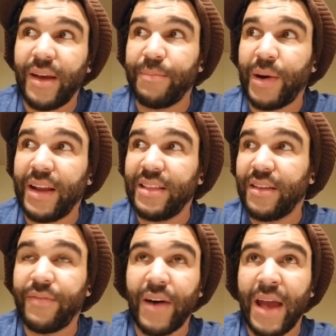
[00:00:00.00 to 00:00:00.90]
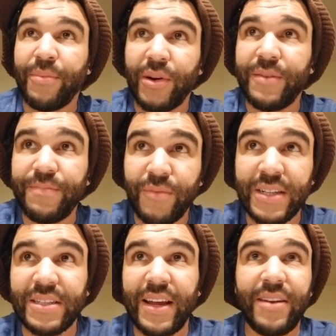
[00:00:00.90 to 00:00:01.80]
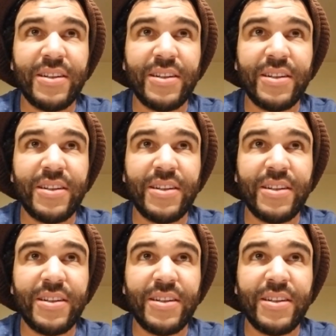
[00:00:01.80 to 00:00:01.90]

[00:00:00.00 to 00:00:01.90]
but the Vibrant resonator,